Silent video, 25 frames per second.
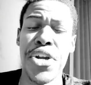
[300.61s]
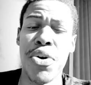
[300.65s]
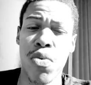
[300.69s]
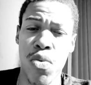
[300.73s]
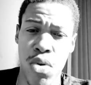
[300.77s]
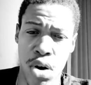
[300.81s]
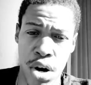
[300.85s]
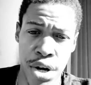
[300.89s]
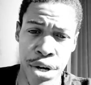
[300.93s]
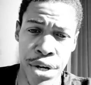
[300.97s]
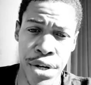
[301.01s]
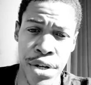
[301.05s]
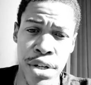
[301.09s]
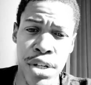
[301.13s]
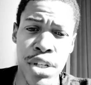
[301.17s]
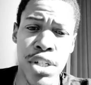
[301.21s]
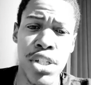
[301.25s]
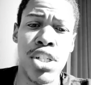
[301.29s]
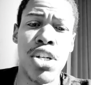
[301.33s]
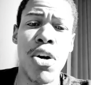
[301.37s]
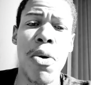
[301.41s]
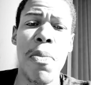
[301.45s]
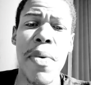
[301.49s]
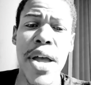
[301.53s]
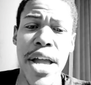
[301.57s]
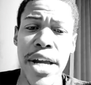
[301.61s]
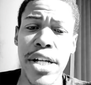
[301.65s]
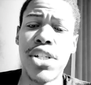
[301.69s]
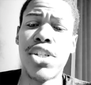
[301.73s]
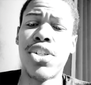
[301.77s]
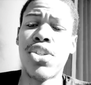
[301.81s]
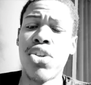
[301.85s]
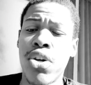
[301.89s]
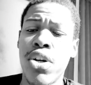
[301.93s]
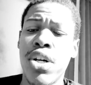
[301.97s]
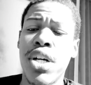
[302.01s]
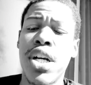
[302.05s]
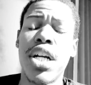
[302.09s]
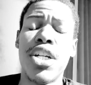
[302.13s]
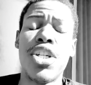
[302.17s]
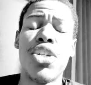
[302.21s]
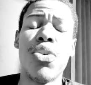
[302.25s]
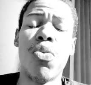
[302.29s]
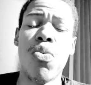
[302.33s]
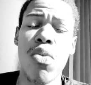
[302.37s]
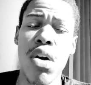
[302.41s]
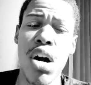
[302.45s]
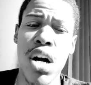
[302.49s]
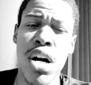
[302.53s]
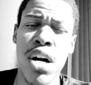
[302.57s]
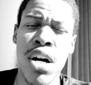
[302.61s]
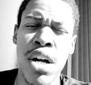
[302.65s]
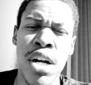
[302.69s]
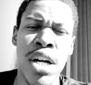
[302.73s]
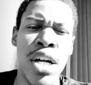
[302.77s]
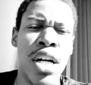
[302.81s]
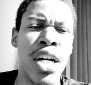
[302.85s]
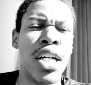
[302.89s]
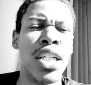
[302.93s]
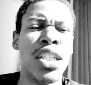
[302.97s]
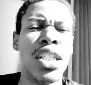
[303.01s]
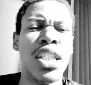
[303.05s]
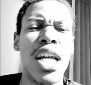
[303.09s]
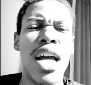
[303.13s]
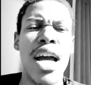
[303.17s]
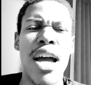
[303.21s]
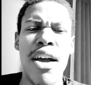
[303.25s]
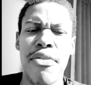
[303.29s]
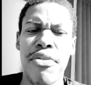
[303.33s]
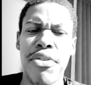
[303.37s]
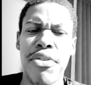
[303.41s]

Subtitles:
So make sure that your word is your everything,